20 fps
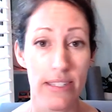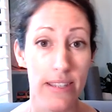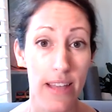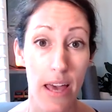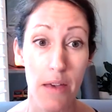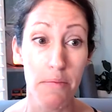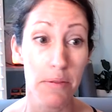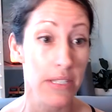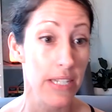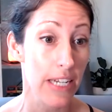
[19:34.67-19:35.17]

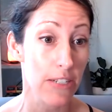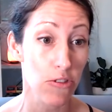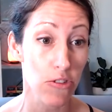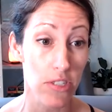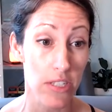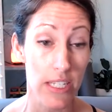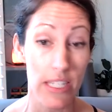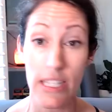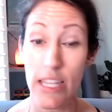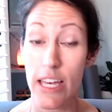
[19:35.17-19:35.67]
They
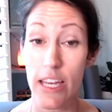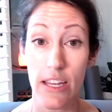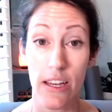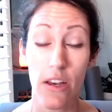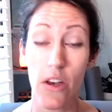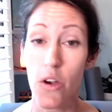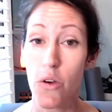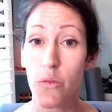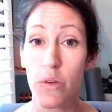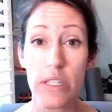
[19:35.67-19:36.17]
potentially, like
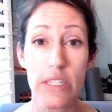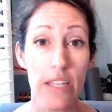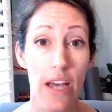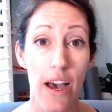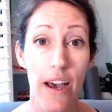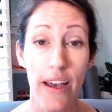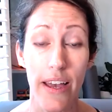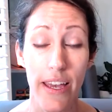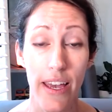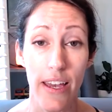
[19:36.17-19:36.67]
we
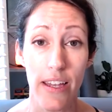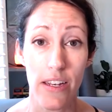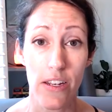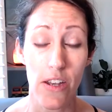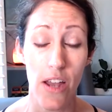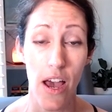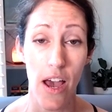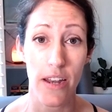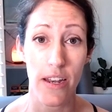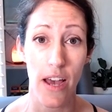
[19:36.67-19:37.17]
saw it
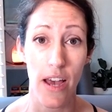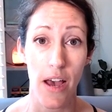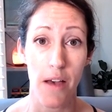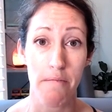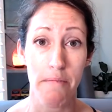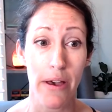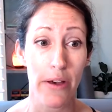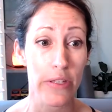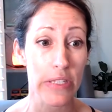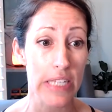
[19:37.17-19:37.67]
at uh,
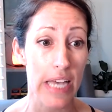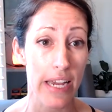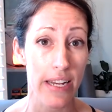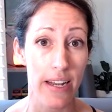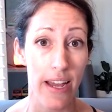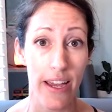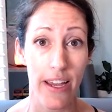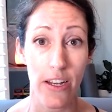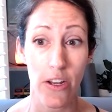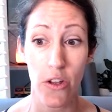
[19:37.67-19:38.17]
Mount
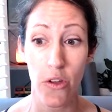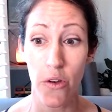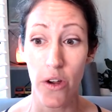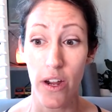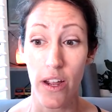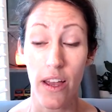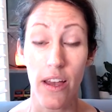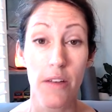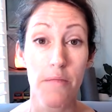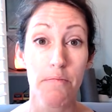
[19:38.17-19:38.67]
Sinai in New York,